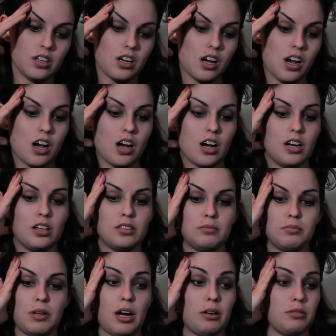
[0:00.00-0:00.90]

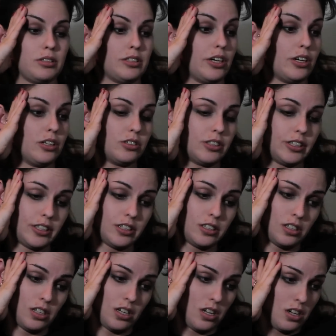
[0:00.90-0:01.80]
I was hungry.
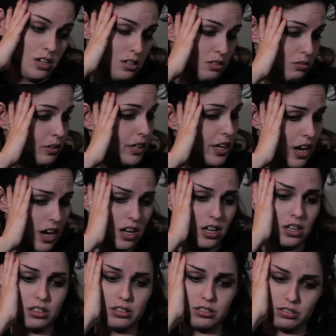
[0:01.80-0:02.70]
We
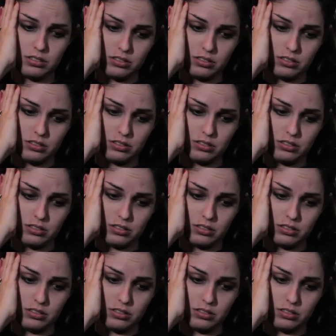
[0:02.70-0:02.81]
ate.